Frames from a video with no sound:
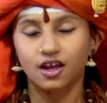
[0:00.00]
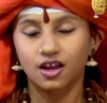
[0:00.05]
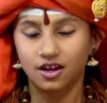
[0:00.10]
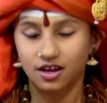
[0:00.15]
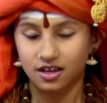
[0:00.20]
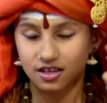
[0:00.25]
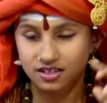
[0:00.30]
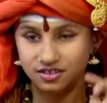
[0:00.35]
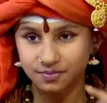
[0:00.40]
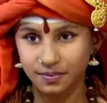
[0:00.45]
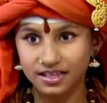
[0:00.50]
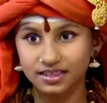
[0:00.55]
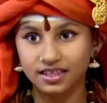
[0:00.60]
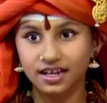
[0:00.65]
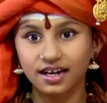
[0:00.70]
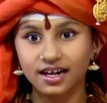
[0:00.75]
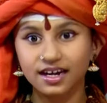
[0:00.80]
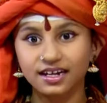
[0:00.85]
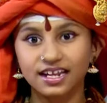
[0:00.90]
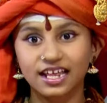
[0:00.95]
is my
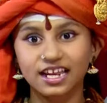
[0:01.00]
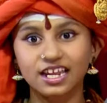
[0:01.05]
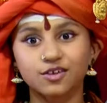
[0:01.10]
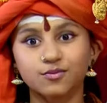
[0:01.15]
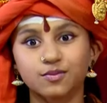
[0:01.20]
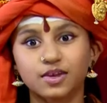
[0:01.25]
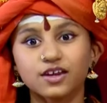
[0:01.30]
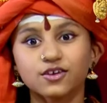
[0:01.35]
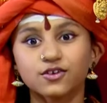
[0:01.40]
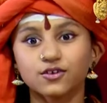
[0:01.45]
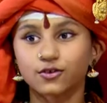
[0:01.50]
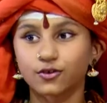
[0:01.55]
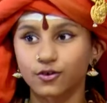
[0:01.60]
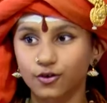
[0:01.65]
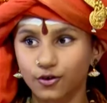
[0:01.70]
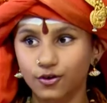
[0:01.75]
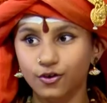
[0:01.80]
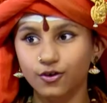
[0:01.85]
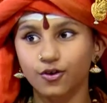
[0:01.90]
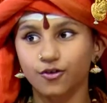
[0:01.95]
third eye telling me to
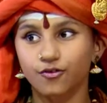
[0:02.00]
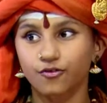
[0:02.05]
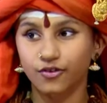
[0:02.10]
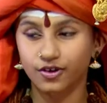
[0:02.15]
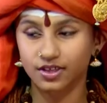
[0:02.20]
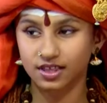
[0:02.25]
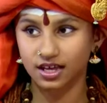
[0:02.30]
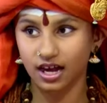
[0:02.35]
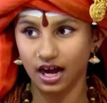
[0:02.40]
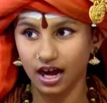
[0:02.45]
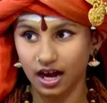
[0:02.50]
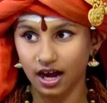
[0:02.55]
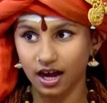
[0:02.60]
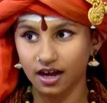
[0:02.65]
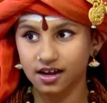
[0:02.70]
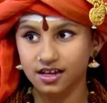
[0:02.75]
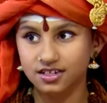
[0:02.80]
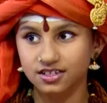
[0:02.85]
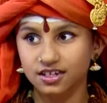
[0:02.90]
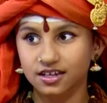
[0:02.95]
go for the
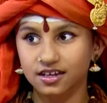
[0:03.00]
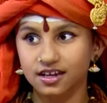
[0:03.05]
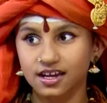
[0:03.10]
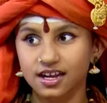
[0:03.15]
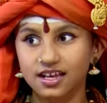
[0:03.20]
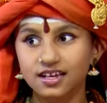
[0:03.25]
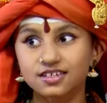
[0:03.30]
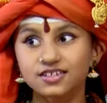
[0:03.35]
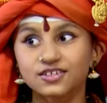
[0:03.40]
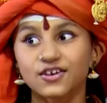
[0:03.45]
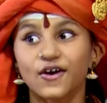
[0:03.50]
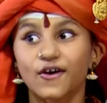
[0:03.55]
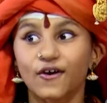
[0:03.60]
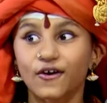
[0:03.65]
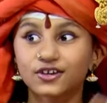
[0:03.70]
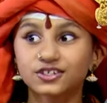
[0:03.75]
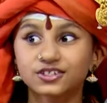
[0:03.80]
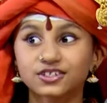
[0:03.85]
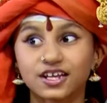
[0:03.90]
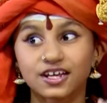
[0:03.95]
Akashik readings
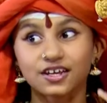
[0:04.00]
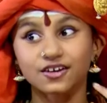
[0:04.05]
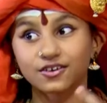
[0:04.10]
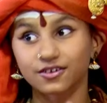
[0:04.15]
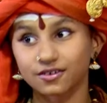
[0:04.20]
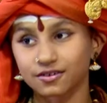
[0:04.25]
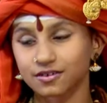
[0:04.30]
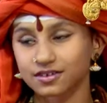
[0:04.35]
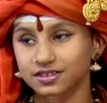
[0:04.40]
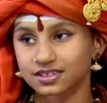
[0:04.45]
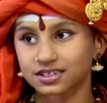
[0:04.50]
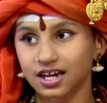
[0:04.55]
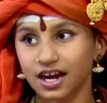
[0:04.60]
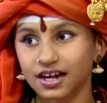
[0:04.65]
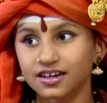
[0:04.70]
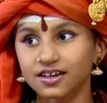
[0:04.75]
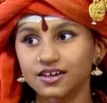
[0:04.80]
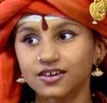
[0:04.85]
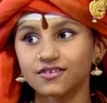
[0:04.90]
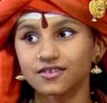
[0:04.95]
or should I
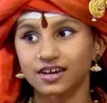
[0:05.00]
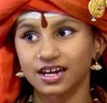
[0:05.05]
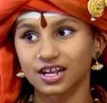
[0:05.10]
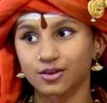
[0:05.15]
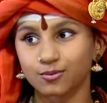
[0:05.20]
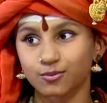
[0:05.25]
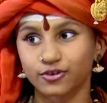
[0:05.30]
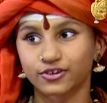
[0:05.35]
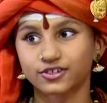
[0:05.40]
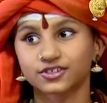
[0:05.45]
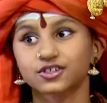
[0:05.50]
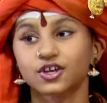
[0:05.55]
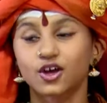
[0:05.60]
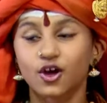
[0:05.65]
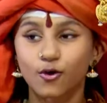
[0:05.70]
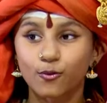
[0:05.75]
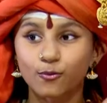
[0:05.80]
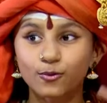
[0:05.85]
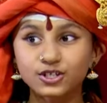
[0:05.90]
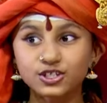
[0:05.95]
continue reading books?
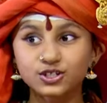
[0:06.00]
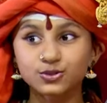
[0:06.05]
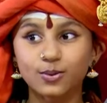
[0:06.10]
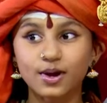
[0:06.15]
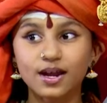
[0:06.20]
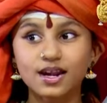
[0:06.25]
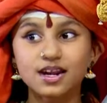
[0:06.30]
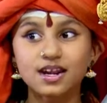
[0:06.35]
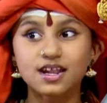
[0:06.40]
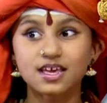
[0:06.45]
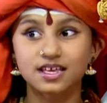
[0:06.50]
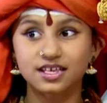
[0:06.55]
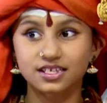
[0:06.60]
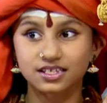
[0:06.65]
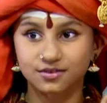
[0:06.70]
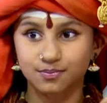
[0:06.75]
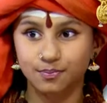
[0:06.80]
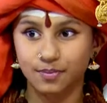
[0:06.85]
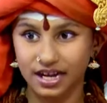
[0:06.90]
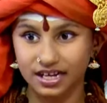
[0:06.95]
Which one
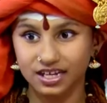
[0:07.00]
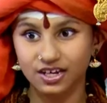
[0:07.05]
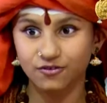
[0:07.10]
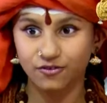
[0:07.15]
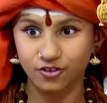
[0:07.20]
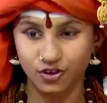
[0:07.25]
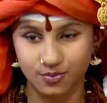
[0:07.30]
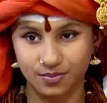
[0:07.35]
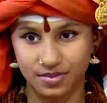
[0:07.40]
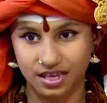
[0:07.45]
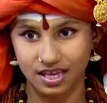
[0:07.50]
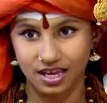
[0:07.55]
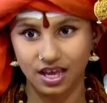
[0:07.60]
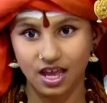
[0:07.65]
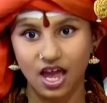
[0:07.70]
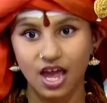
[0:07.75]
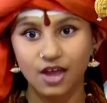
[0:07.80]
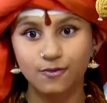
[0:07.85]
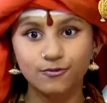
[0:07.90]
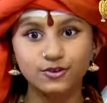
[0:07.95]
is better for me
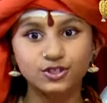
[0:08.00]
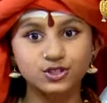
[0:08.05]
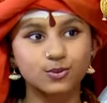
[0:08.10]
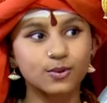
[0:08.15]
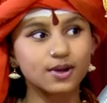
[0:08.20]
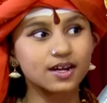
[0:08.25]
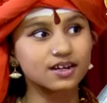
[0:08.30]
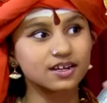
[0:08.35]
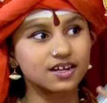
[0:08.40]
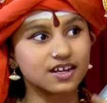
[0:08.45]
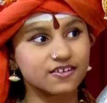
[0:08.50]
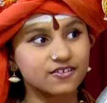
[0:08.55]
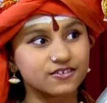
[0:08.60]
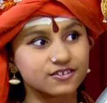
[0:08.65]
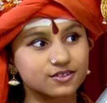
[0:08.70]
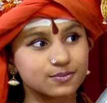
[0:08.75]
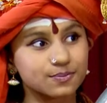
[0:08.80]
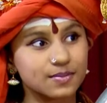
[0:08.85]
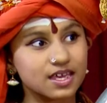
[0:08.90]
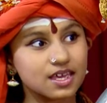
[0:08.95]
and which one
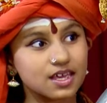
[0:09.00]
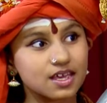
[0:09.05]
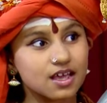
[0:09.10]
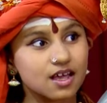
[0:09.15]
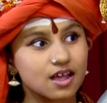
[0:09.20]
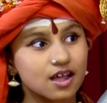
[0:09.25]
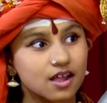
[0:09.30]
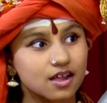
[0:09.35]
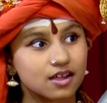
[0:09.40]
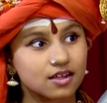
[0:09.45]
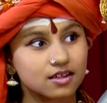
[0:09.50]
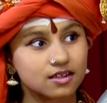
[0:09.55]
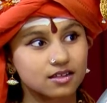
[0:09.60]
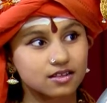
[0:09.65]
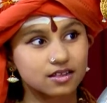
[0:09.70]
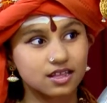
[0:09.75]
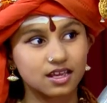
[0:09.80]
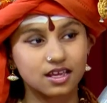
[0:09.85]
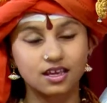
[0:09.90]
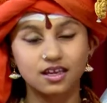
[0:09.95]
gives me
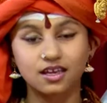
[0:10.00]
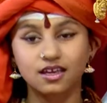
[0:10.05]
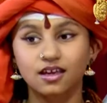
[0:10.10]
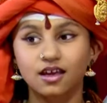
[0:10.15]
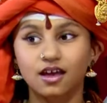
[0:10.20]
the